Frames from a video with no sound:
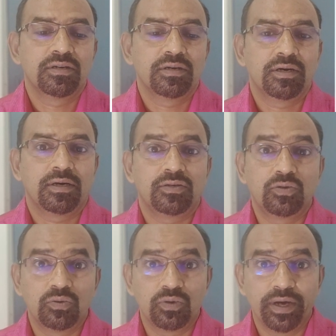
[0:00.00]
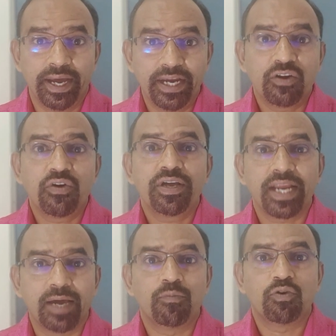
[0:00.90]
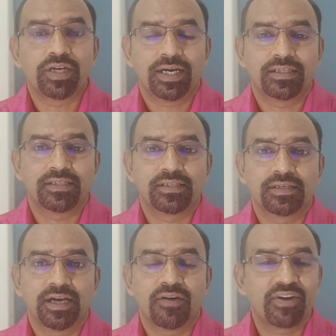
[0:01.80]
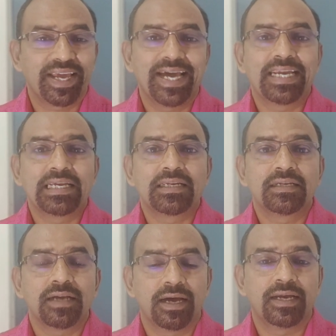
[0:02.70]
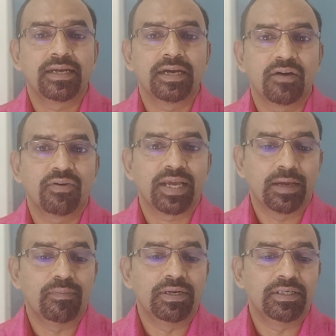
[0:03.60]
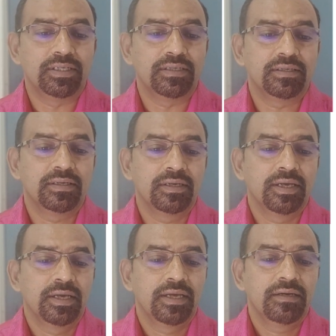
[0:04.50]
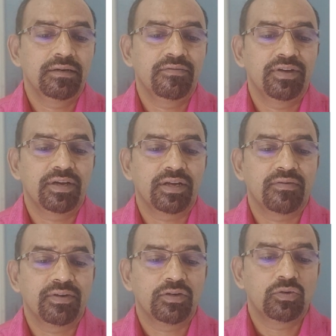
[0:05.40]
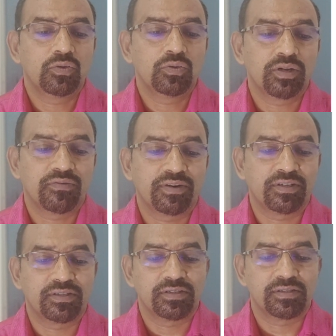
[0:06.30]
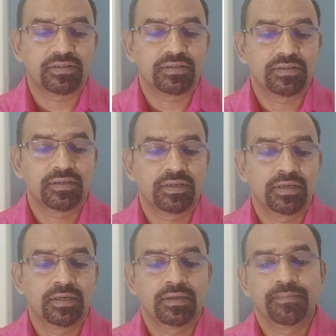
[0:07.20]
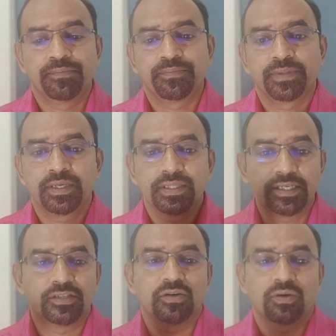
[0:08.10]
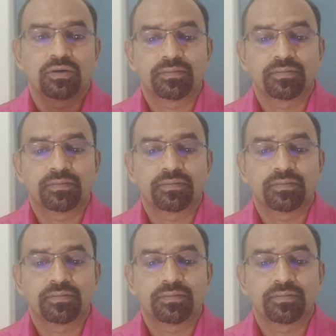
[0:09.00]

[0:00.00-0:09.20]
to inquire about us, our character and our ability. Here we are giving 2 references. That's all